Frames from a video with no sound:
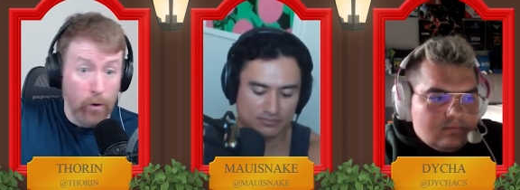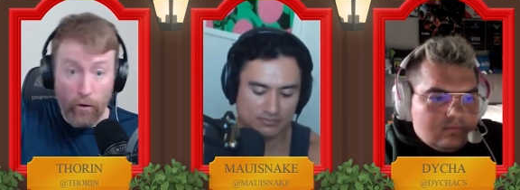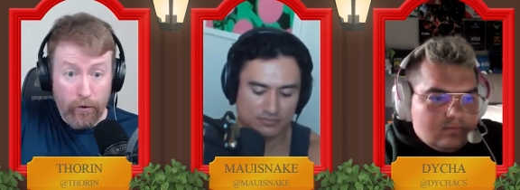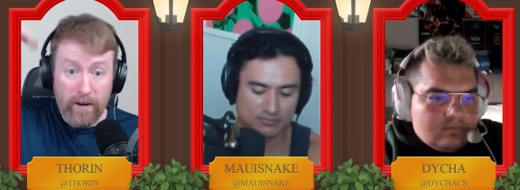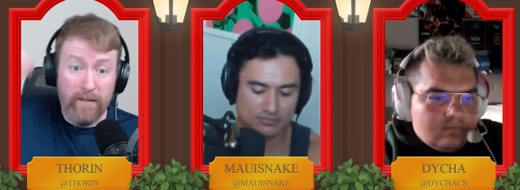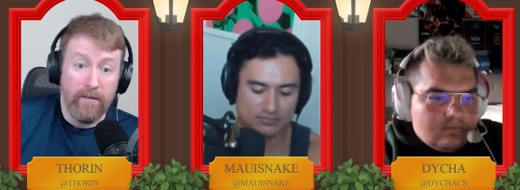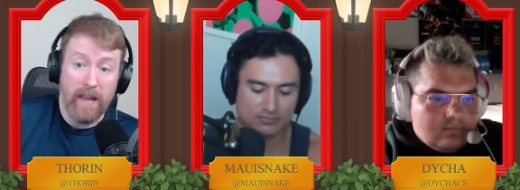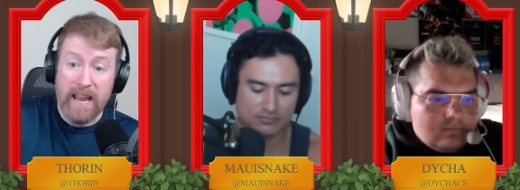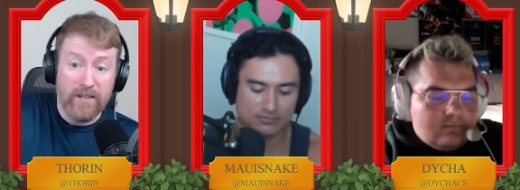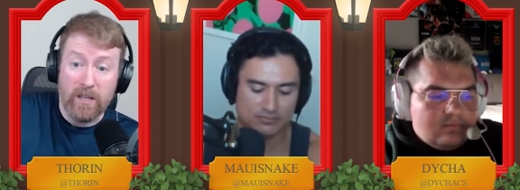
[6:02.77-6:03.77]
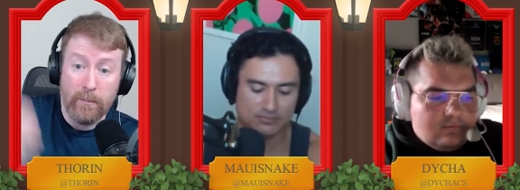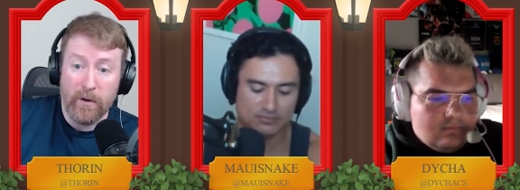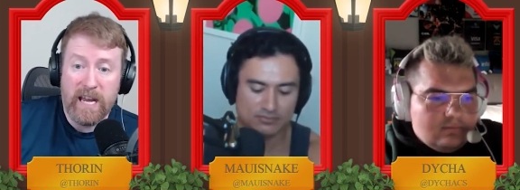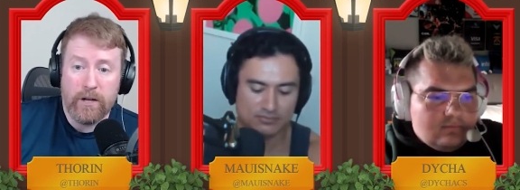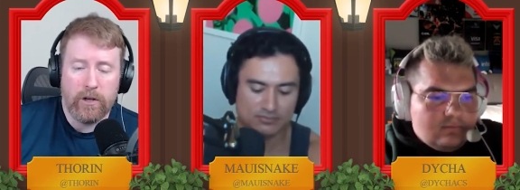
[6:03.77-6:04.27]
Speaker 1: over in into the
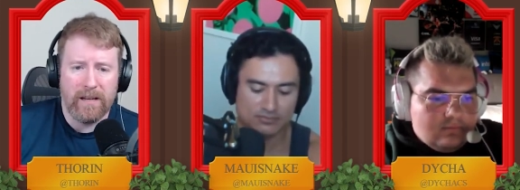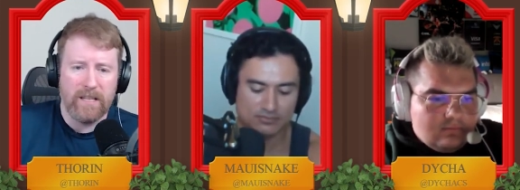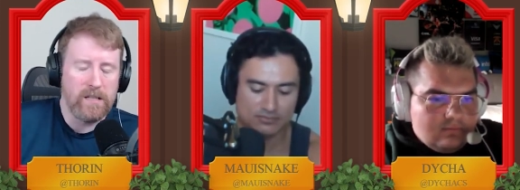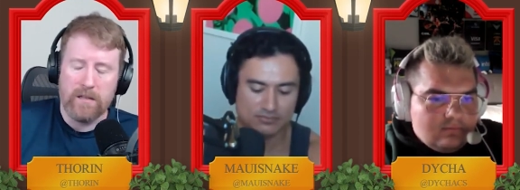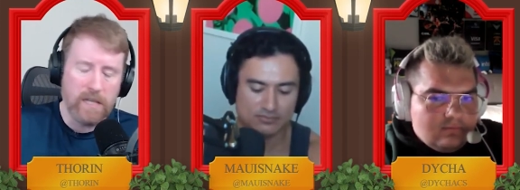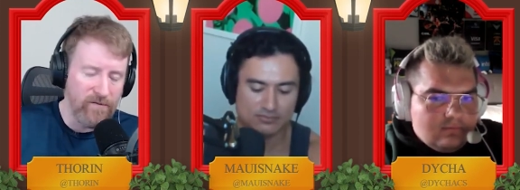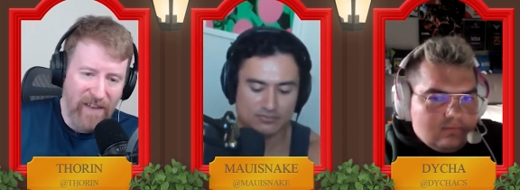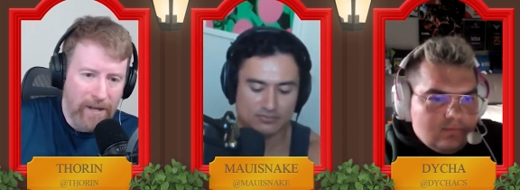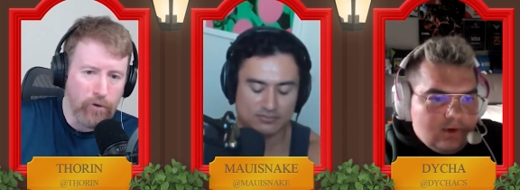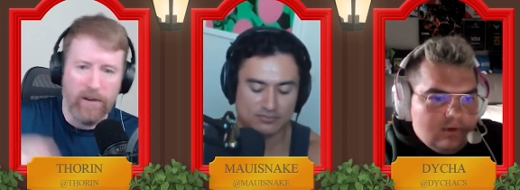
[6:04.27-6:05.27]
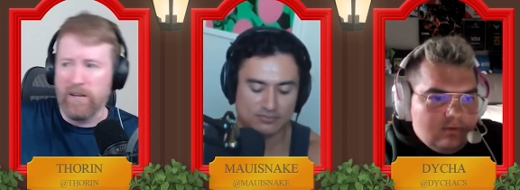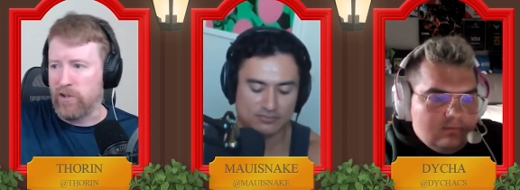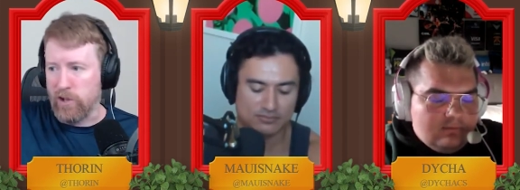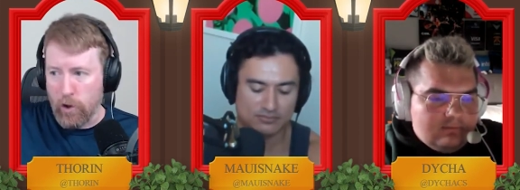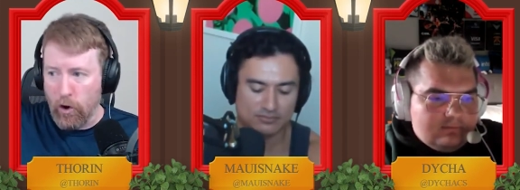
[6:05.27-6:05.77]
breach. Like there's there's veterans,
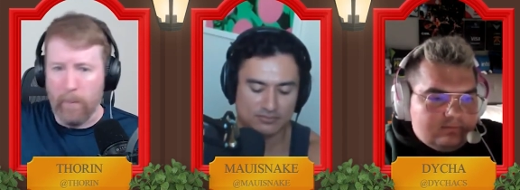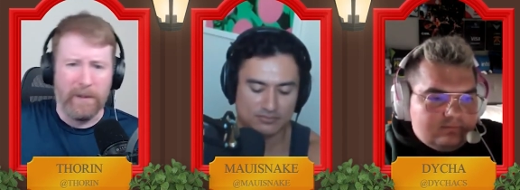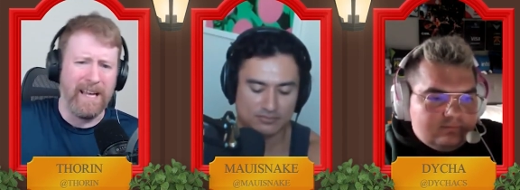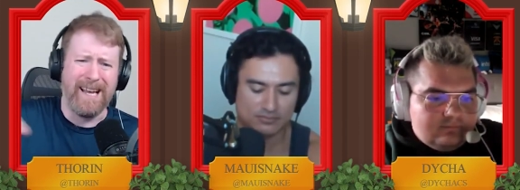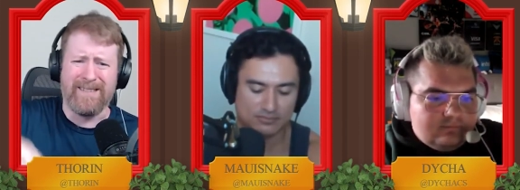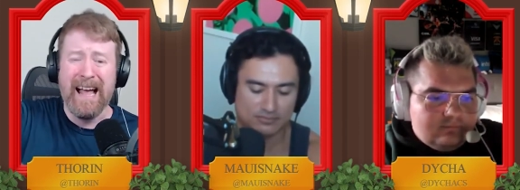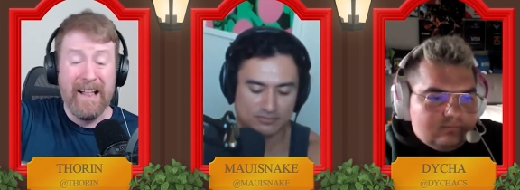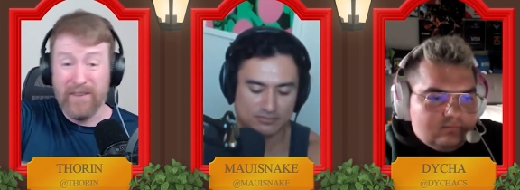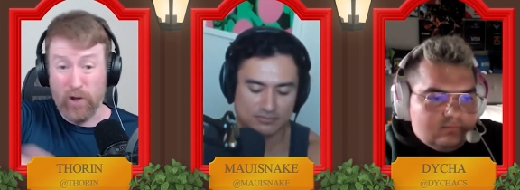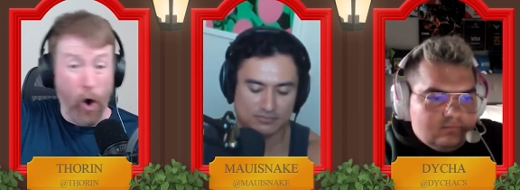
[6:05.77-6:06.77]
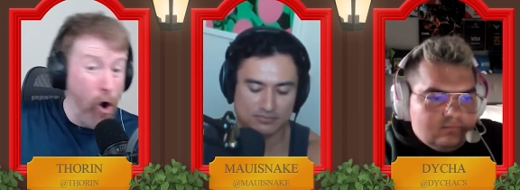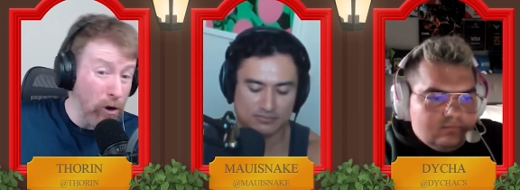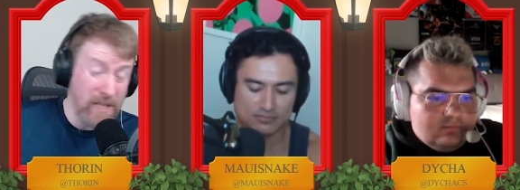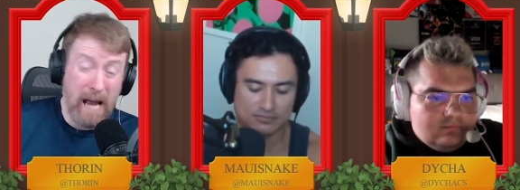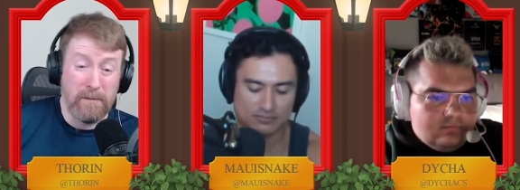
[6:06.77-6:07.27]
there's younger players, there's
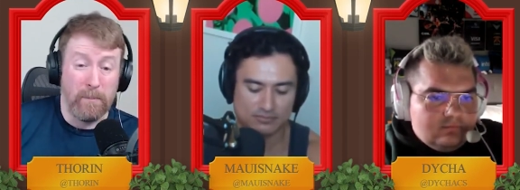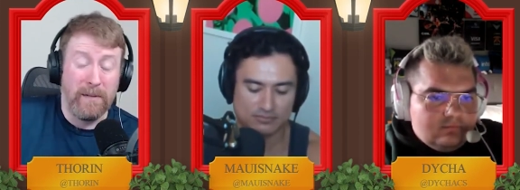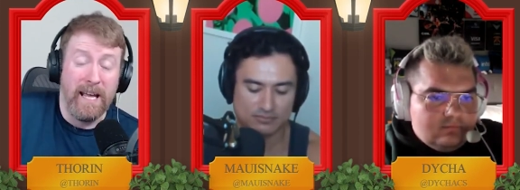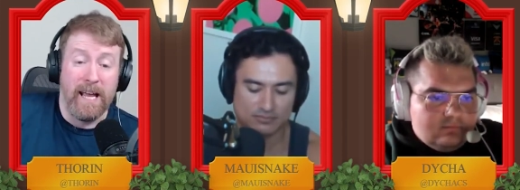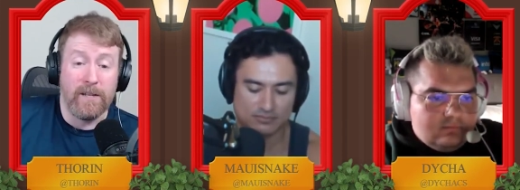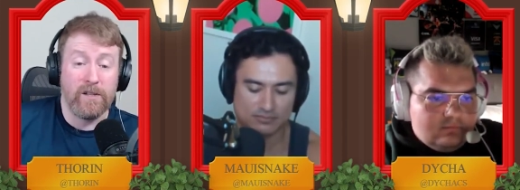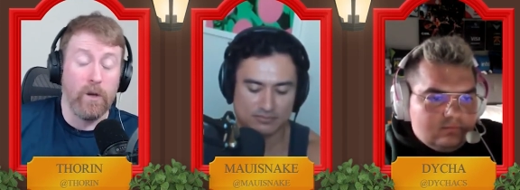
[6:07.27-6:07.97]
all types of players.